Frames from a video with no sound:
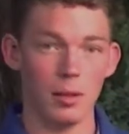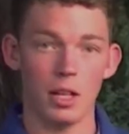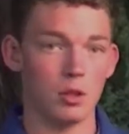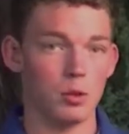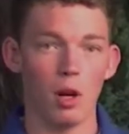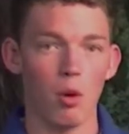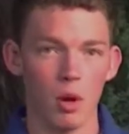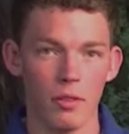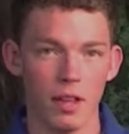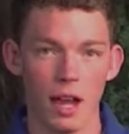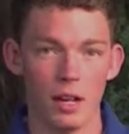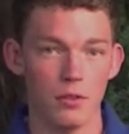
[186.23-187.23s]
because we don't want
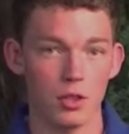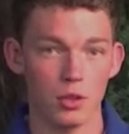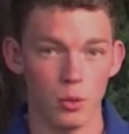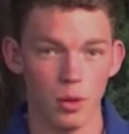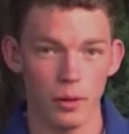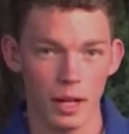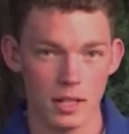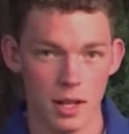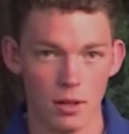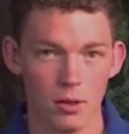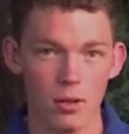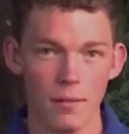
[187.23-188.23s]
the height of just one
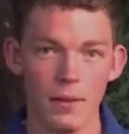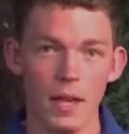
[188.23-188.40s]
rectangle.